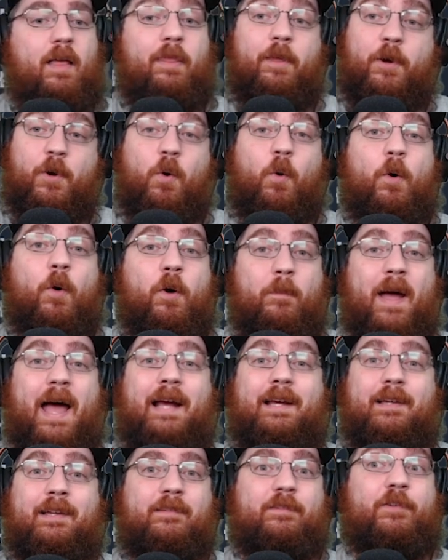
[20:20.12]
The
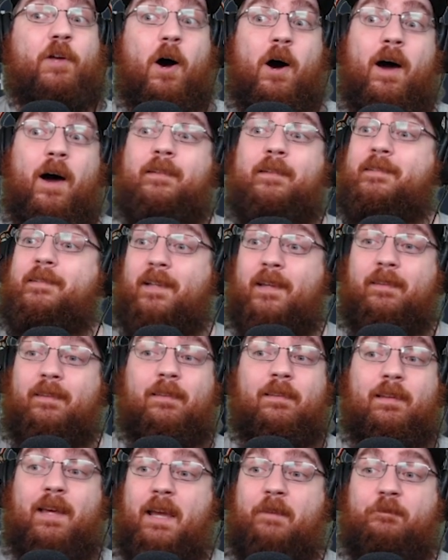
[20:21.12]
quarterback is gone. It's a
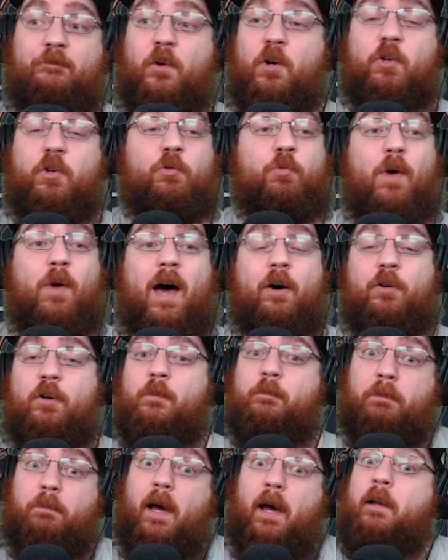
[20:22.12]
late first rounder,
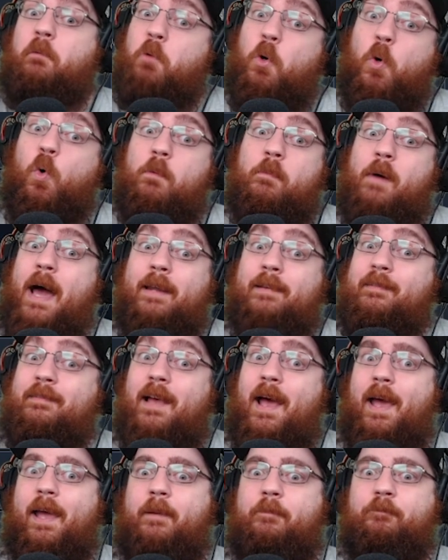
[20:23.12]
but who am I to
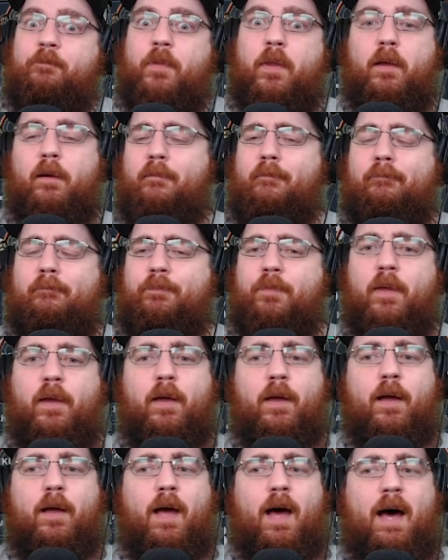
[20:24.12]
say?
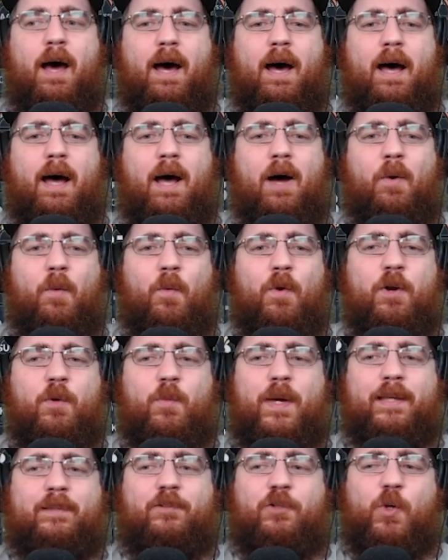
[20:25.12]
Uh, what do
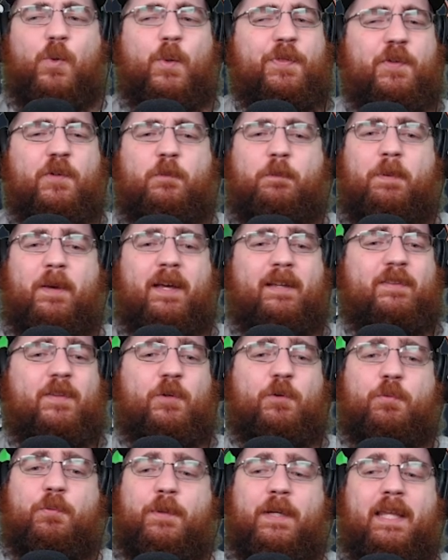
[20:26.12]
we do with this pick?
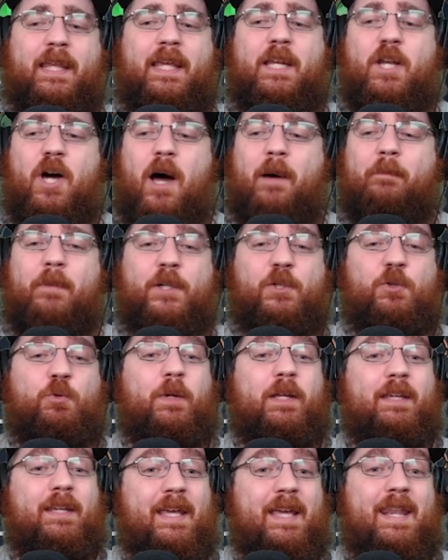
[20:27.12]
There's really not much
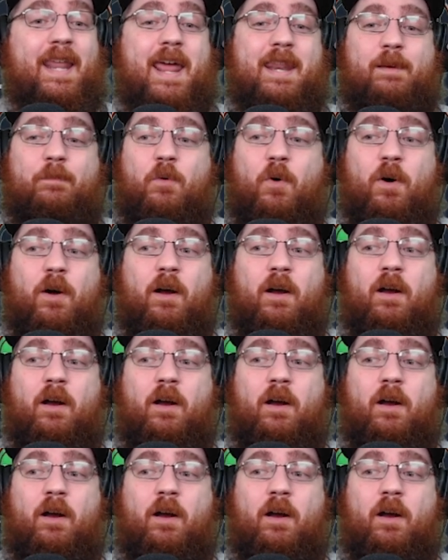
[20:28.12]
we need anymore.